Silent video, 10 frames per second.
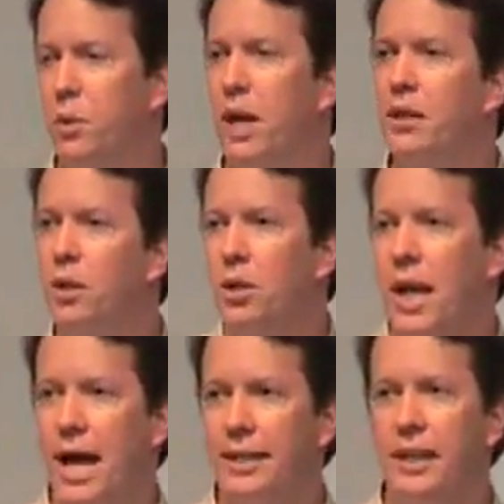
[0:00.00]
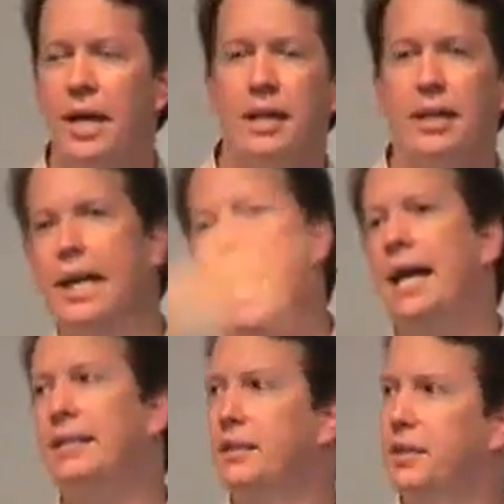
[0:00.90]
When I look at the
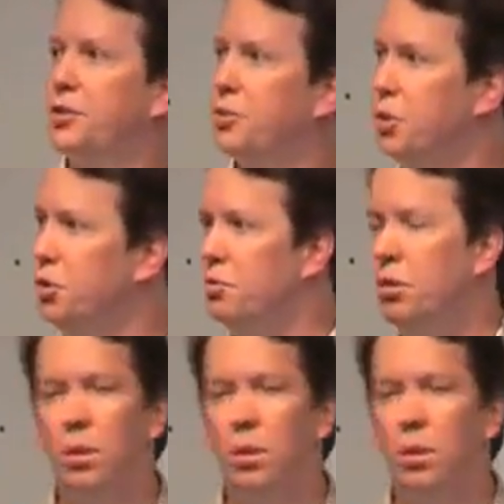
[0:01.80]
gas in this room